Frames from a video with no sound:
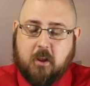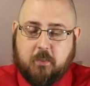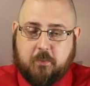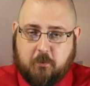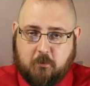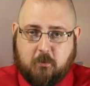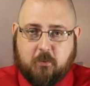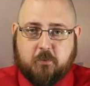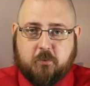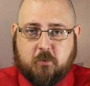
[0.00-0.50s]

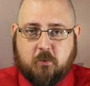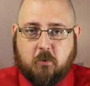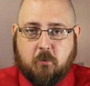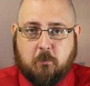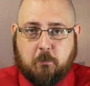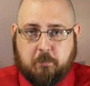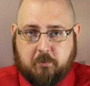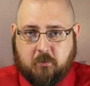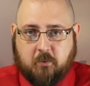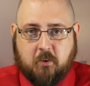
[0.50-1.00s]
that are
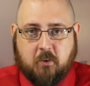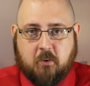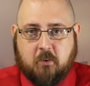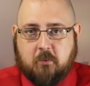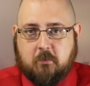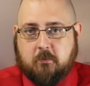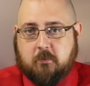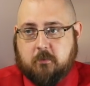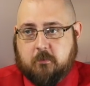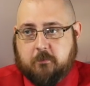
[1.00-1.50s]
also
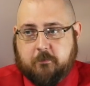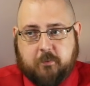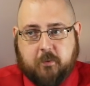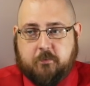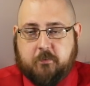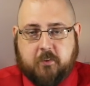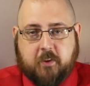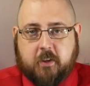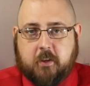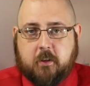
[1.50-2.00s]
pro
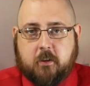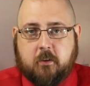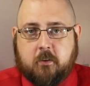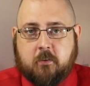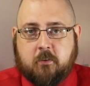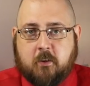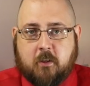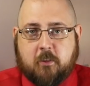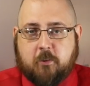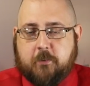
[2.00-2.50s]

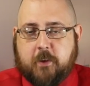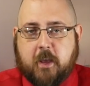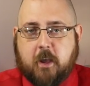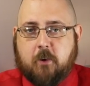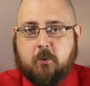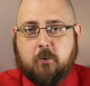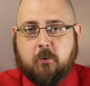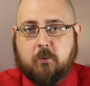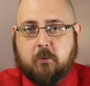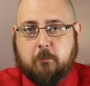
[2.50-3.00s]
$15 an
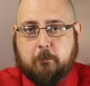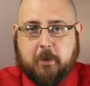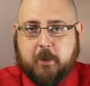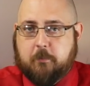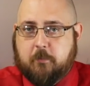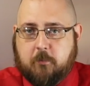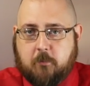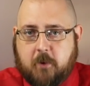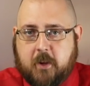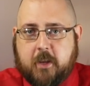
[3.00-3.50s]
hour
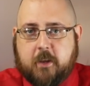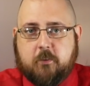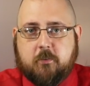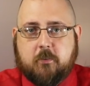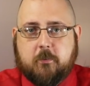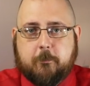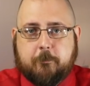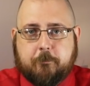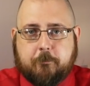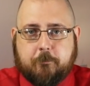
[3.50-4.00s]
minimum wage.